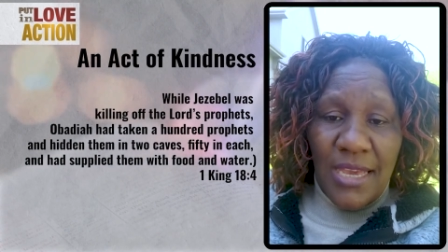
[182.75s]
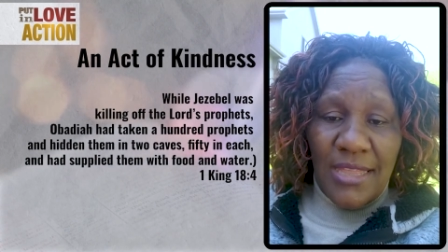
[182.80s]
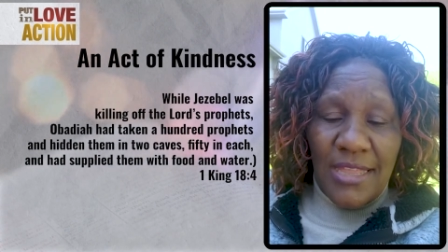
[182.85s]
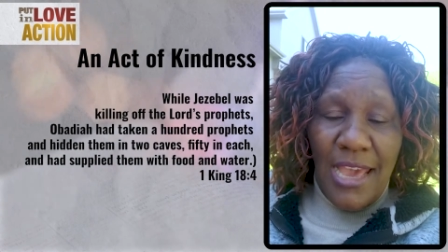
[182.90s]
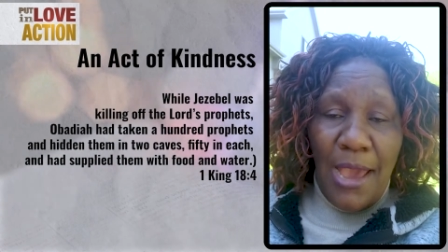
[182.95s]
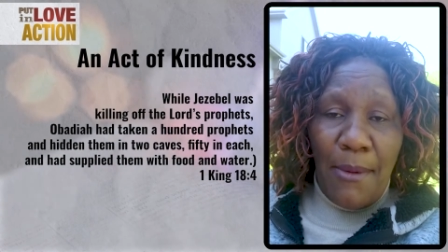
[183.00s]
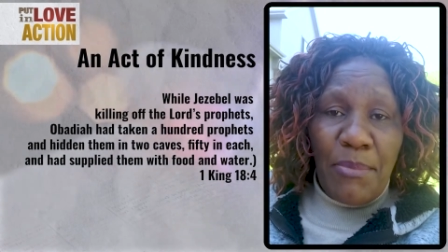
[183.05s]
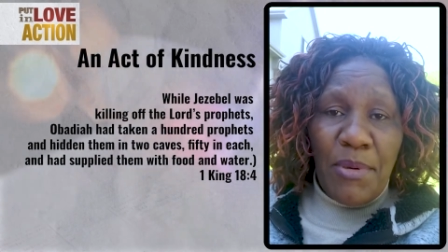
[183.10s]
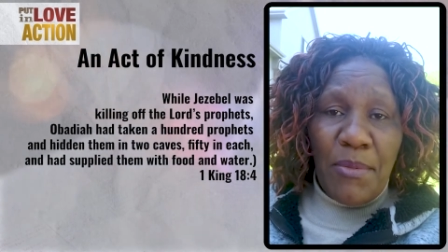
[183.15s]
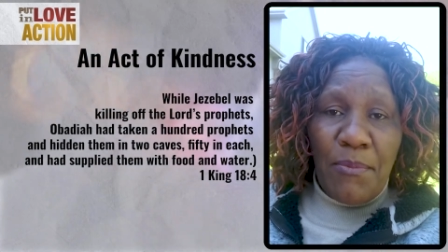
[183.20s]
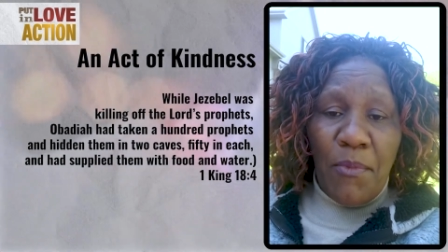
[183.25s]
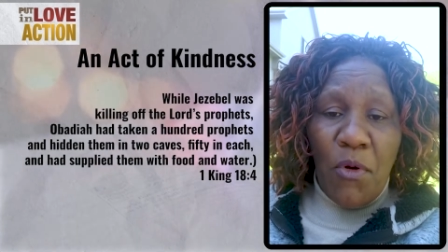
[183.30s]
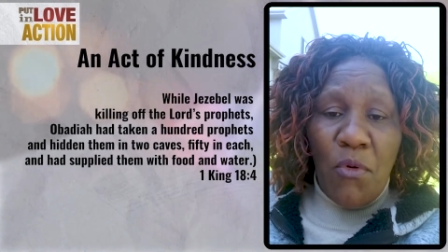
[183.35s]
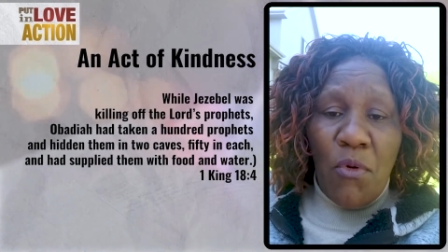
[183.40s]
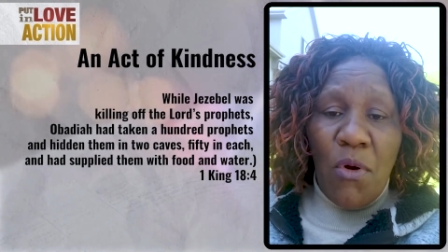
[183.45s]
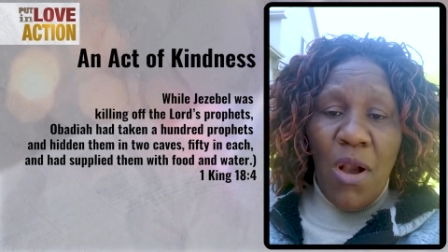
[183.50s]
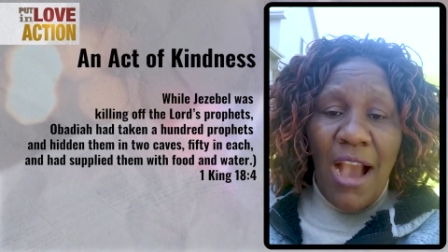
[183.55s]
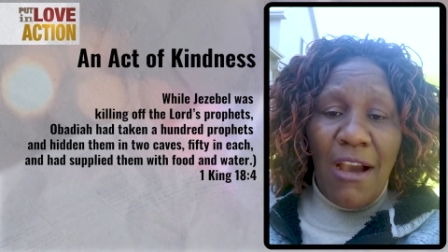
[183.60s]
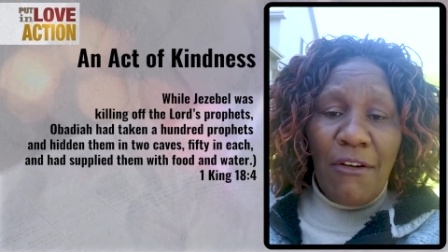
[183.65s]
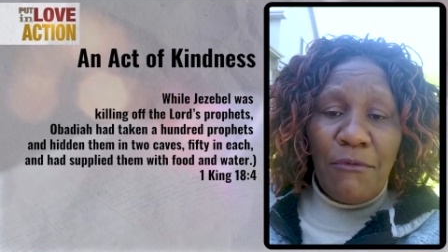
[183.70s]
There are people
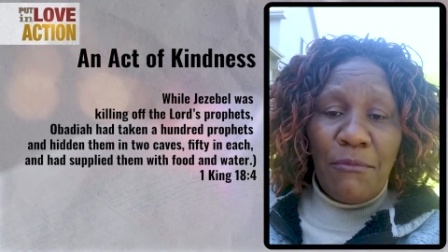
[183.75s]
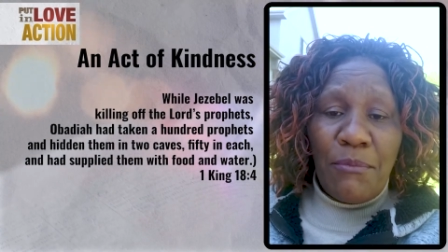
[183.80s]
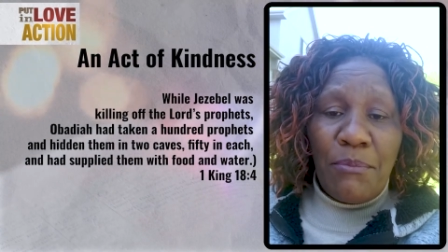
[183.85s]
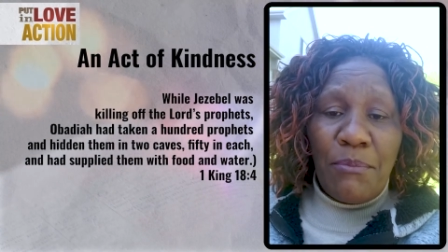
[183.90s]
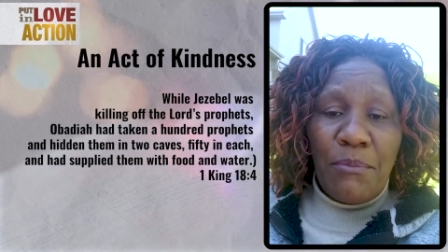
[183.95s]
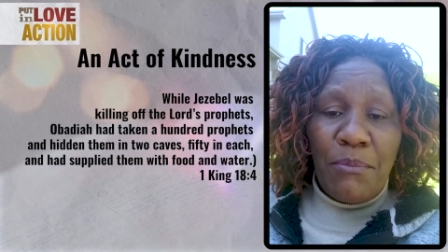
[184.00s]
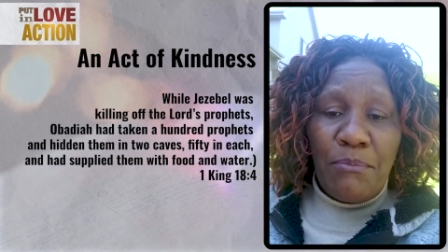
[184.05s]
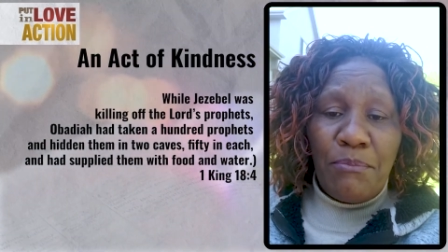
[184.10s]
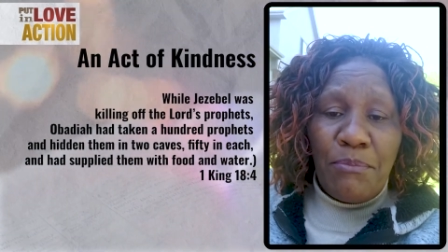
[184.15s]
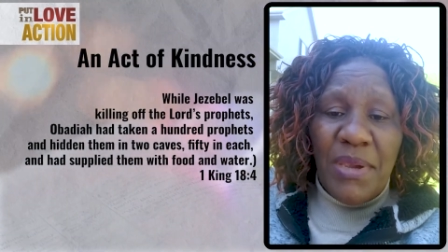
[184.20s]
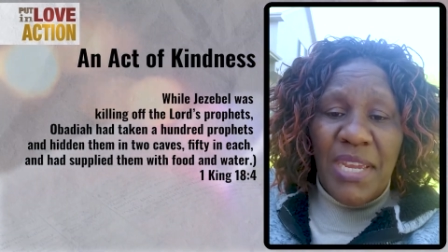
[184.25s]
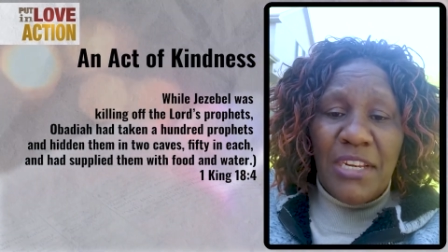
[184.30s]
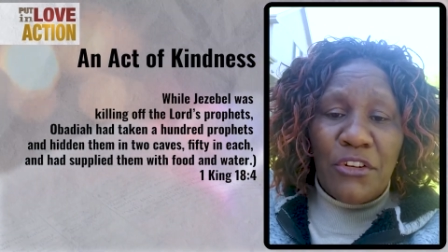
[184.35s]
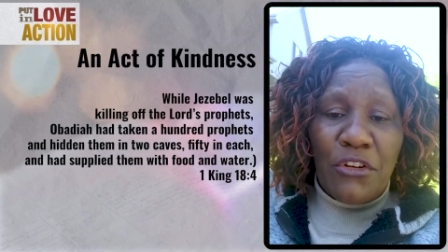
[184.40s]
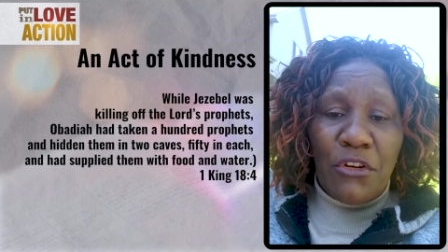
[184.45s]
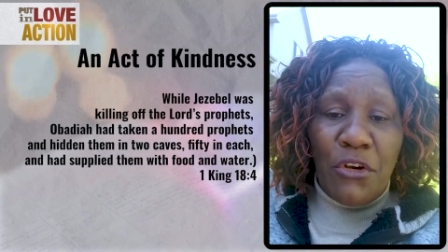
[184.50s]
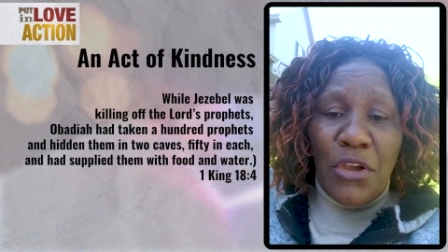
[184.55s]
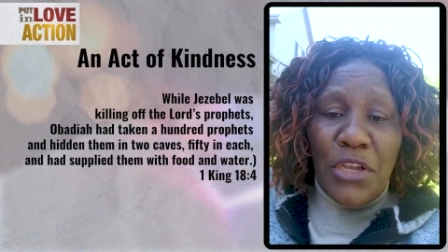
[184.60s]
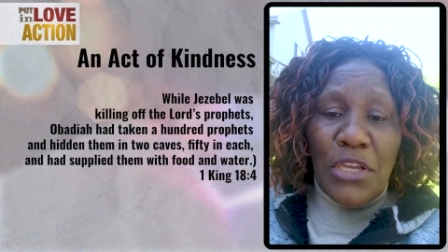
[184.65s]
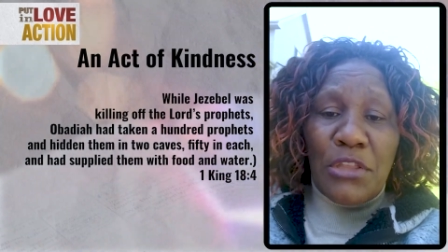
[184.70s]
who have been
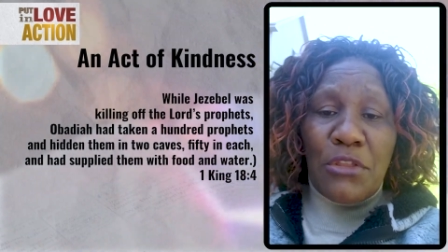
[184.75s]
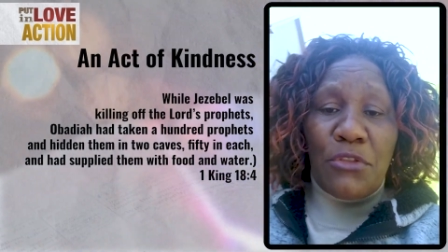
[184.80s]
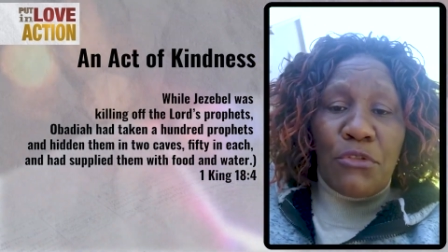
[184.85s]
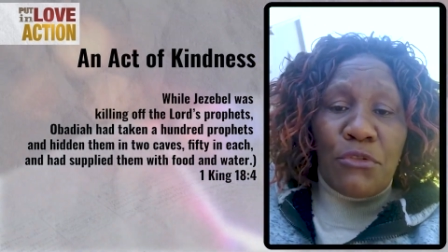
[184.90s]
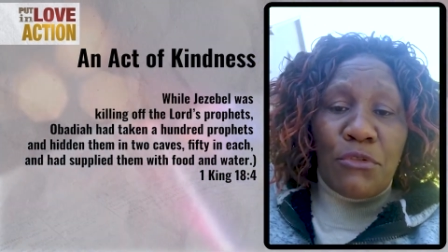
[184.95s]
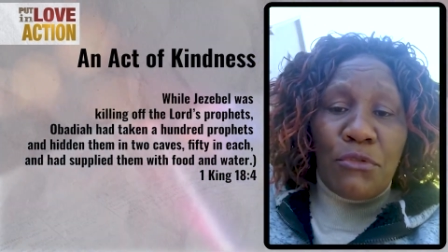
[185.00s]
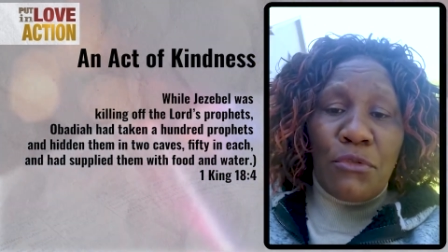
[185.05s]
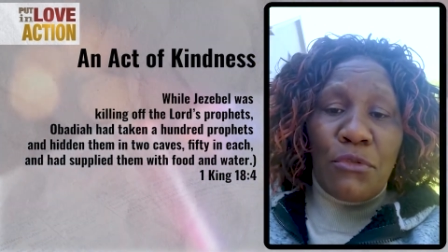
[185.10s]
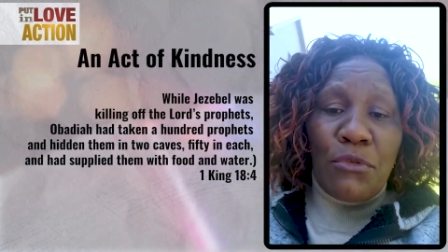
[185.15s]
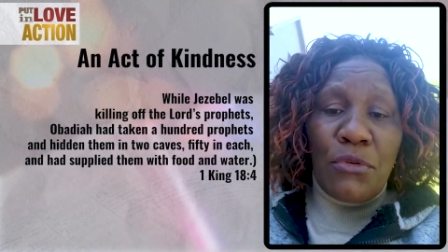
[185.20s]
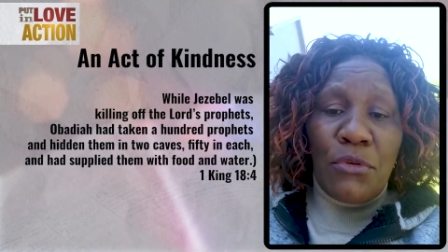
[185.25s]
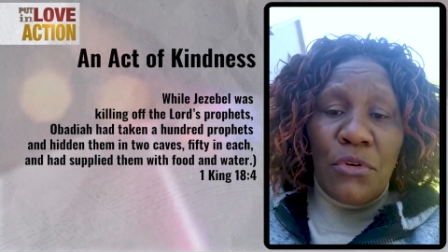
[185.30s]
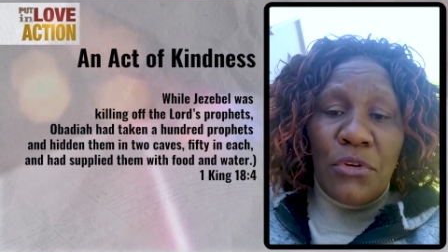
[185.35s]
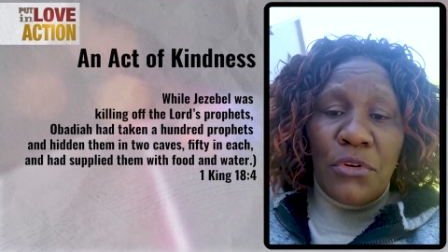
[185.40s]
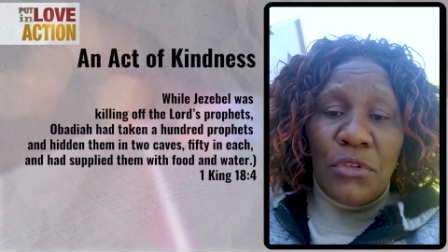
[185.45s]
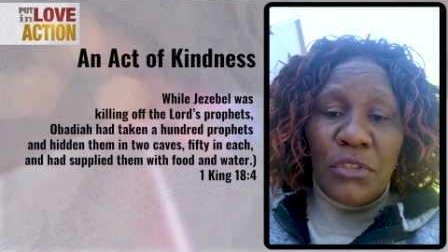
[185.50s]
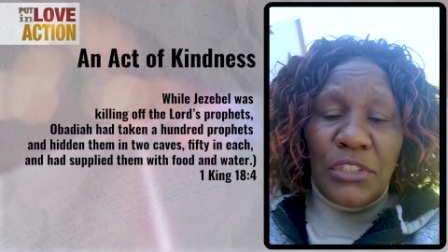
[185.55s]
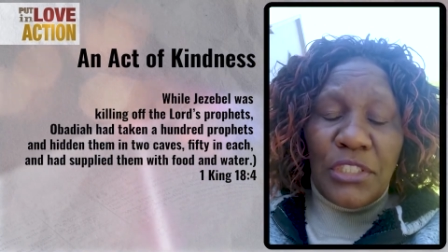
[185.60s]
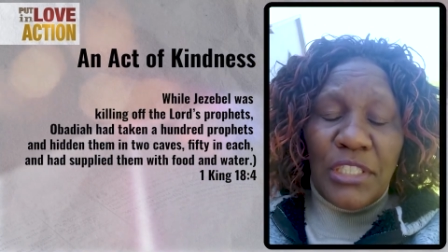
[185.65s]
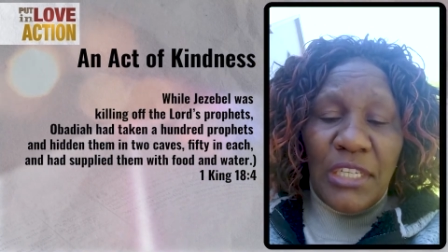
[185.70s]
going through
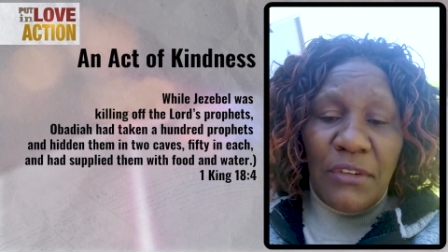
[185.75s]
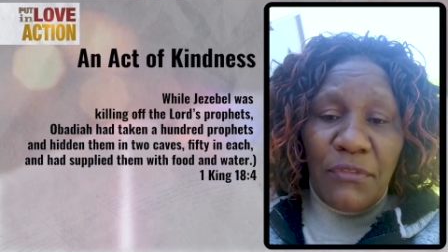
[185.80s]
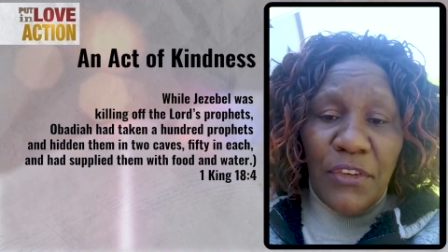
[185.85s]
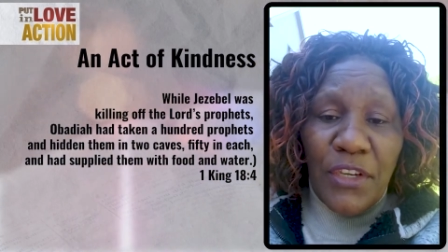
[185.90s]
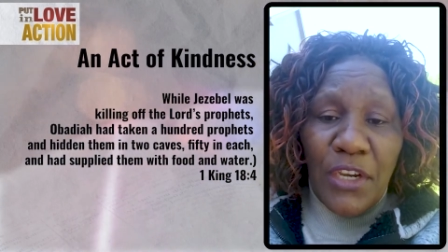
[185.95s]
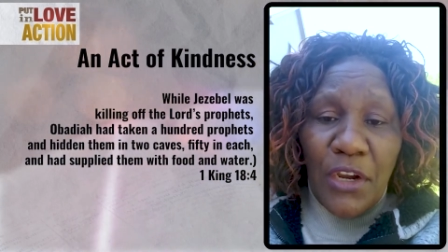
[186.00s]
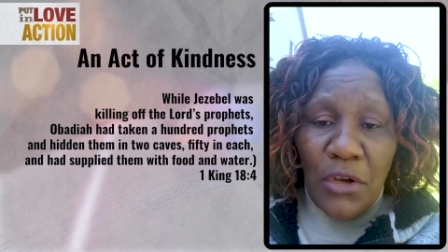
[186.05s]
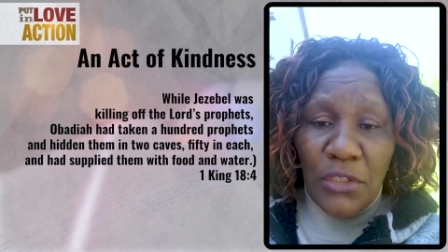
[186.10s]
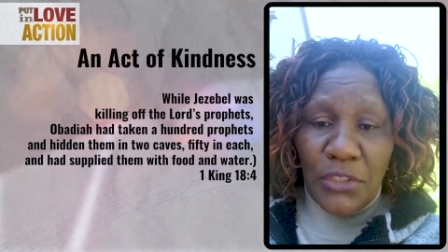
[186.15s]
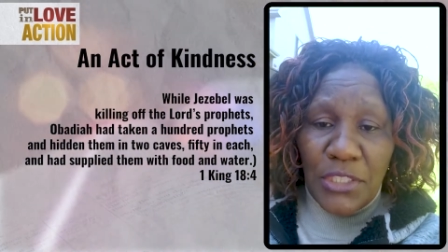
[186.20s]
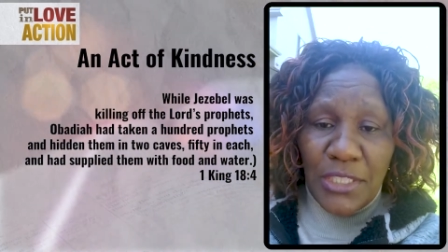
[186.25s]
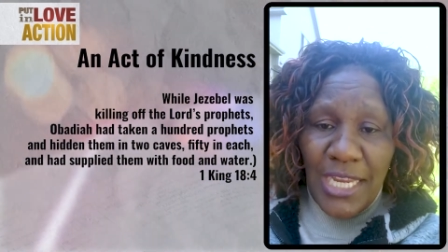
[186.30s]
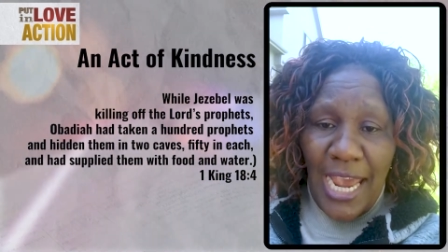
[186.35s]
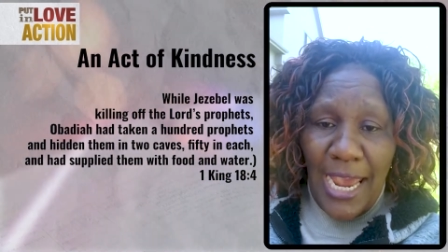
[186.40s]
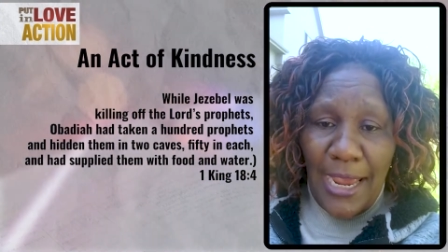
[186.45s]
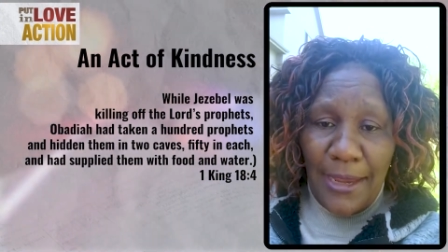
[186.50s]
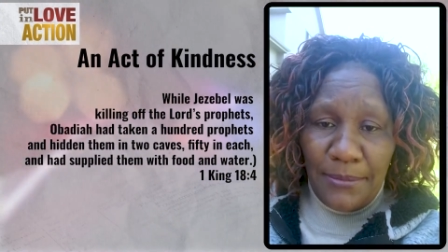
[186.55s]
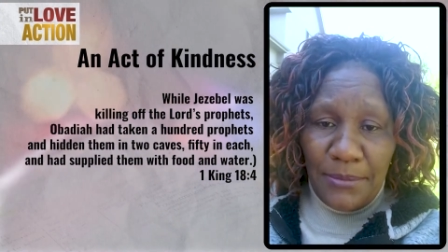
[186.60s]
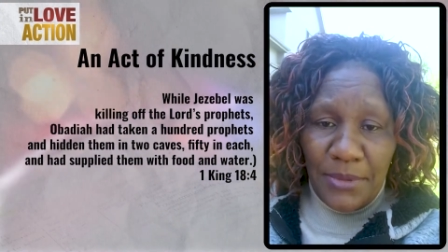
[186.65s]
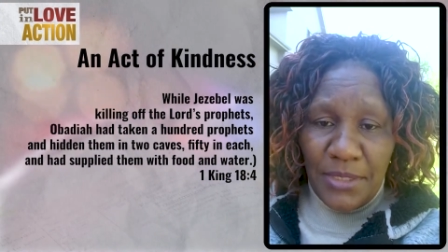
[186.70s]
difficult
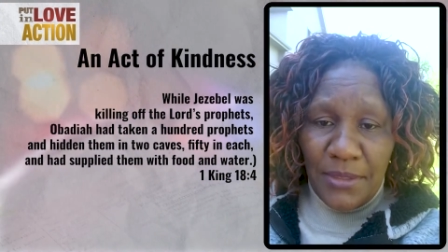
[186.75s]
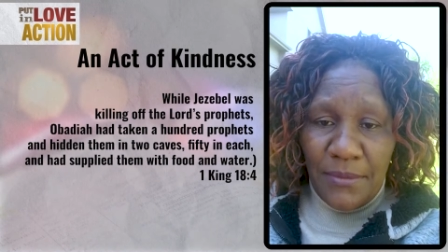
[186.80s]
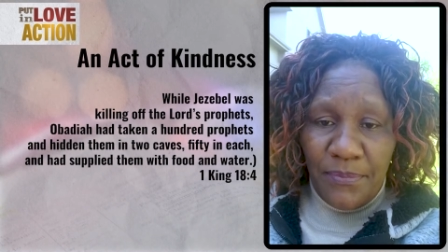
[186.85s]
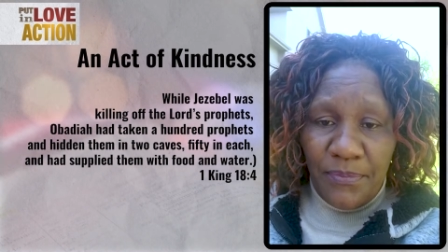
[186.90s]
times.